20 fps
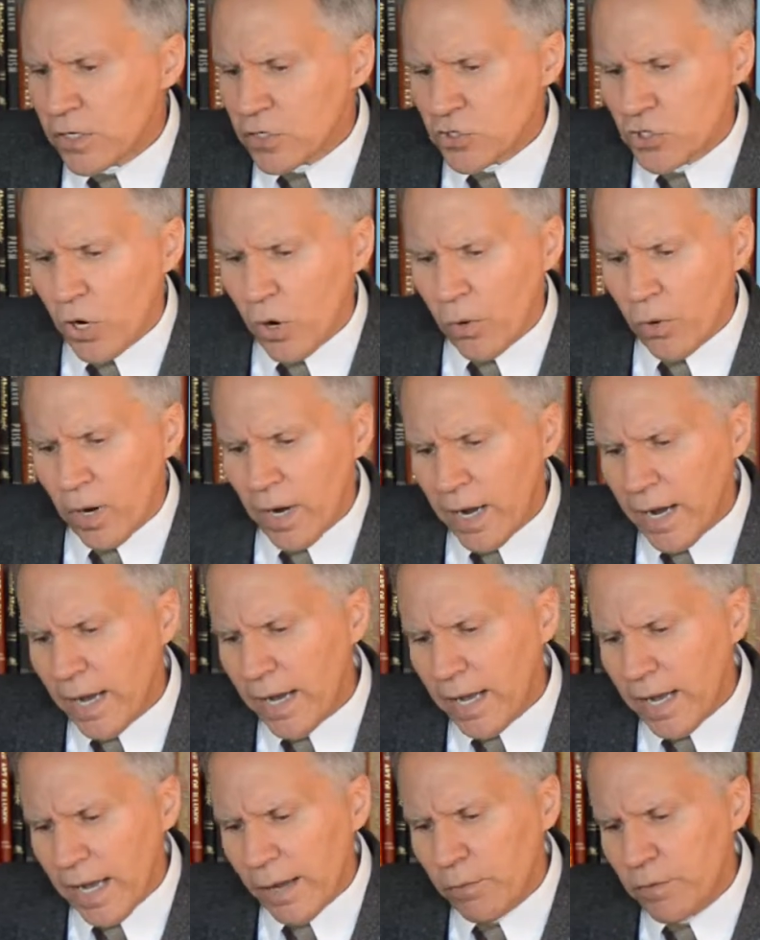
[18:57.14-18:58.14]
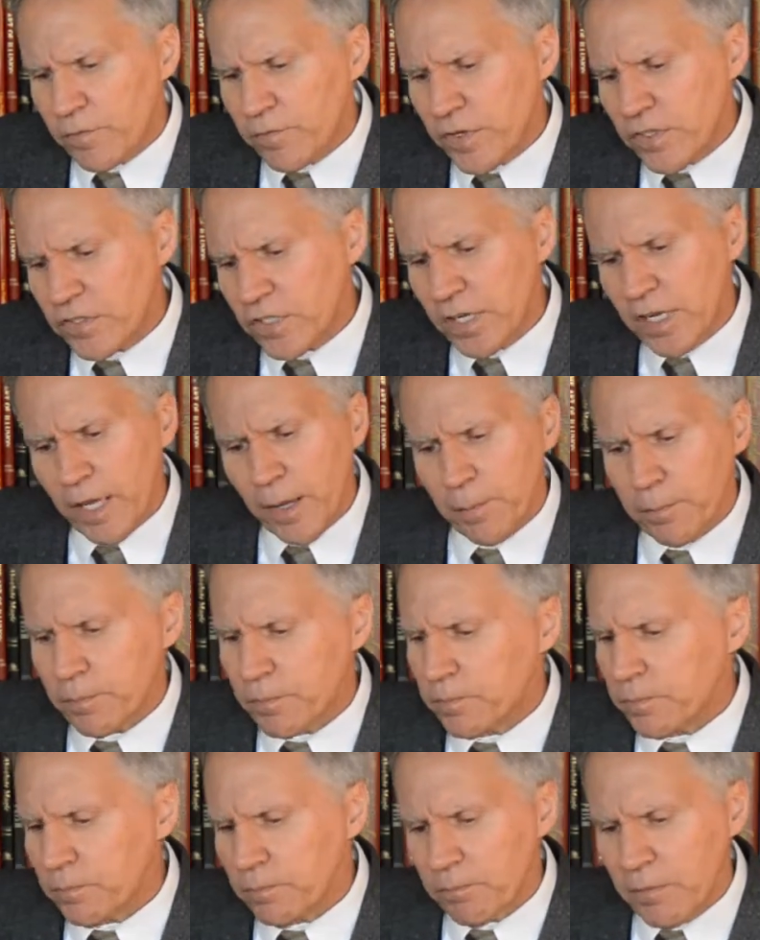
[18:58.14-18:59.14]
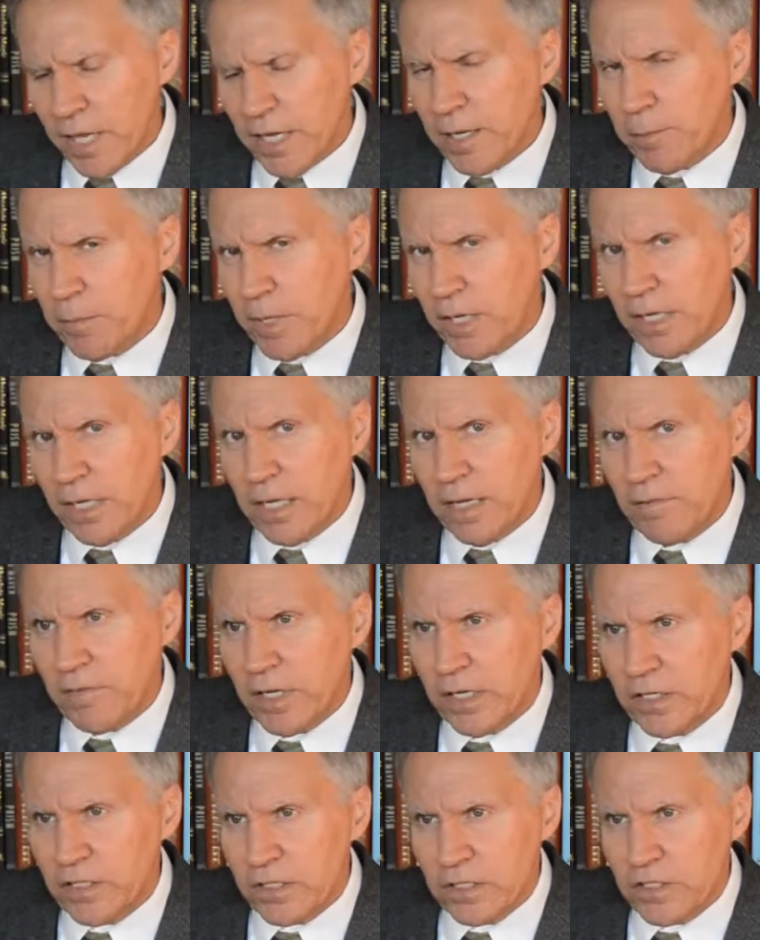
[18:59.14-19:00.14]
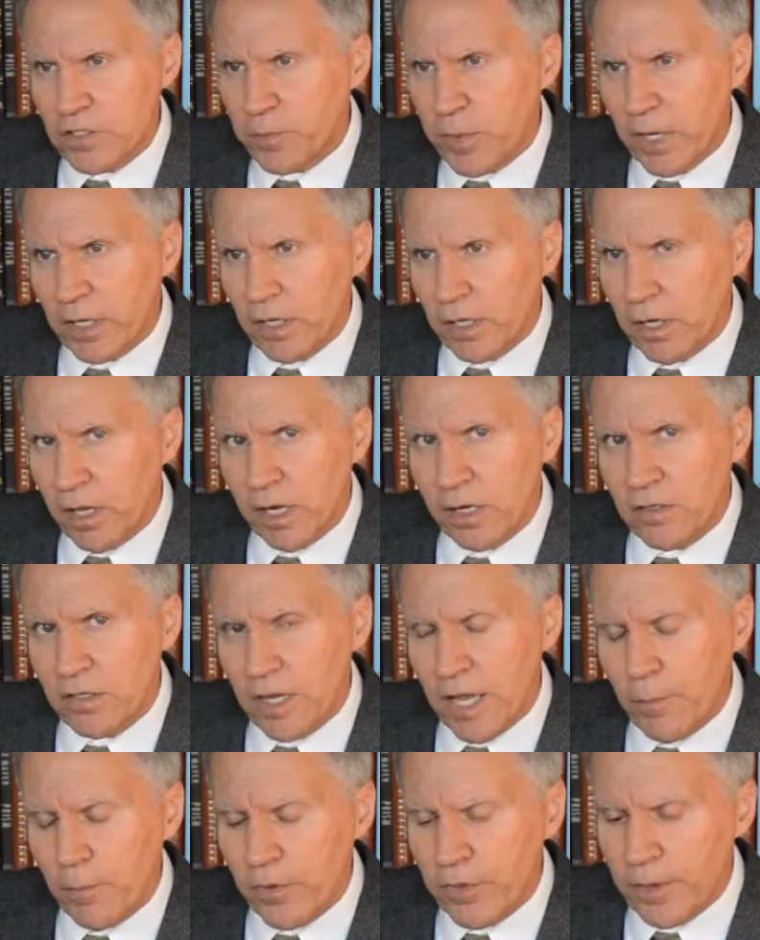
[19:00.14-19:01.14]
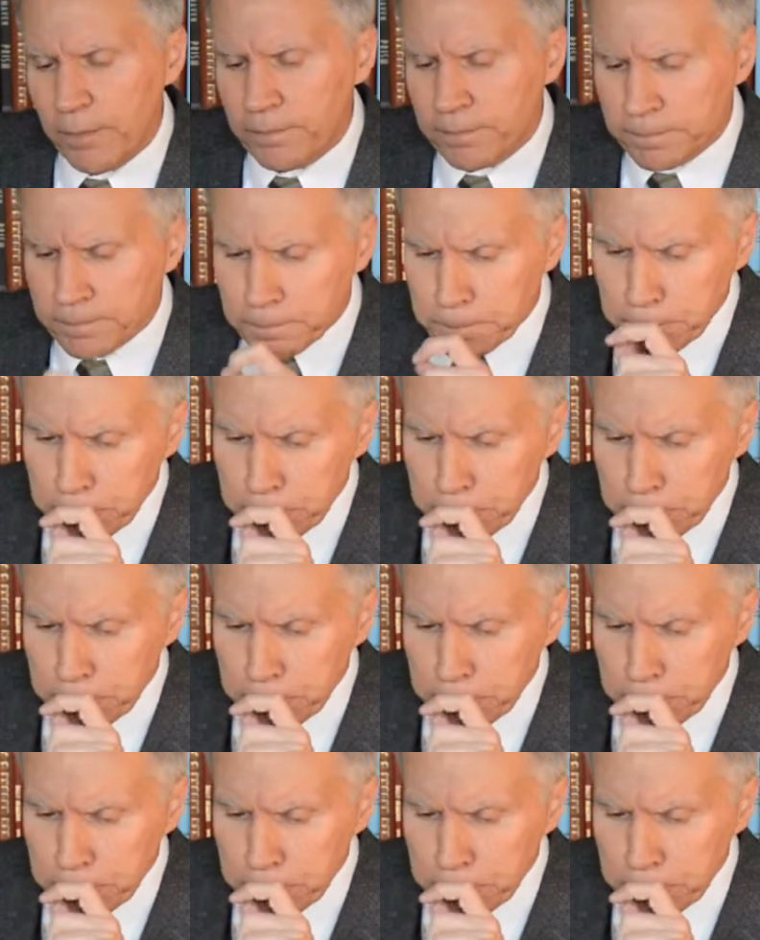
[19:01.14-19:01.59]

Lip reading: So I would visit him many, many evenings and spend a lot of time with him.